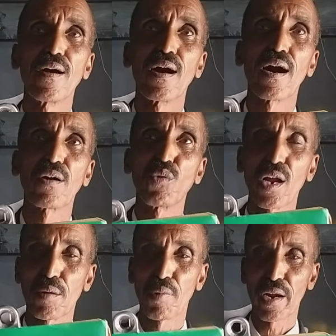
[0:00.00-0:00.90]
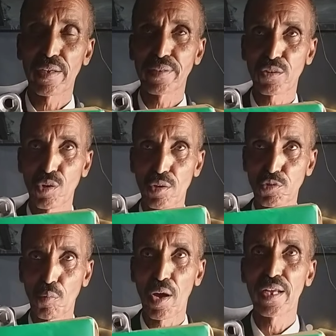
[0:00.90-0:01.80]
Duale Barre is actually
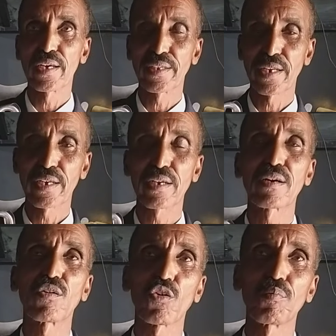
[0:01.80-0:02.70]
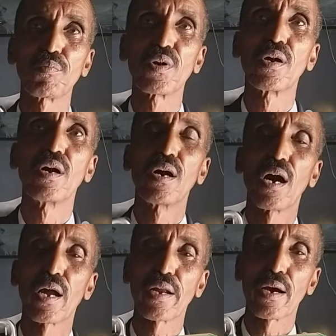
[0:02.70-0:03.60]
Somali ethnic group,
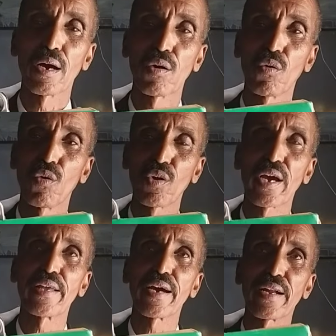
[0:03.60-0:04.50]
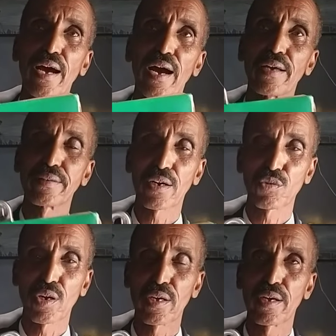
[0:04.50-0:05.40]
and Uhuru Kenyatta is
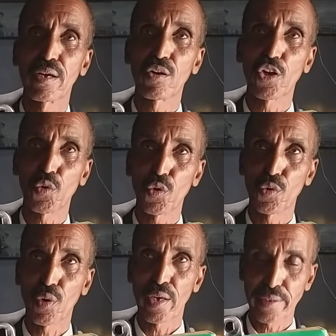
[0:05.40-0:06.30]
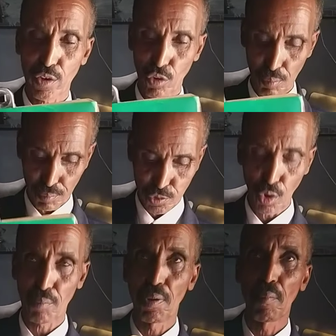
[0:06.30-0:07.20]
actually Kikuyu ethnic group. So
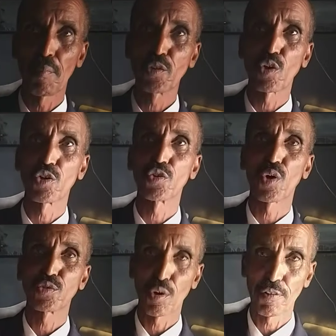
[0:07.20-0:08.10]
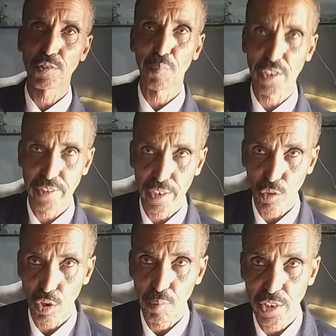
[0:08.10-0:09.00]
remember me, 2022, as your 50th president.
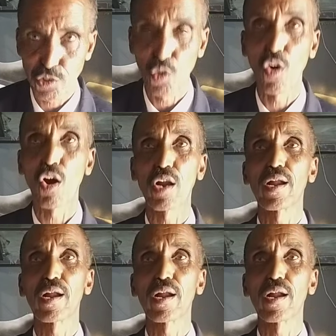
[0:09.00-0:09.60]
God bless you all.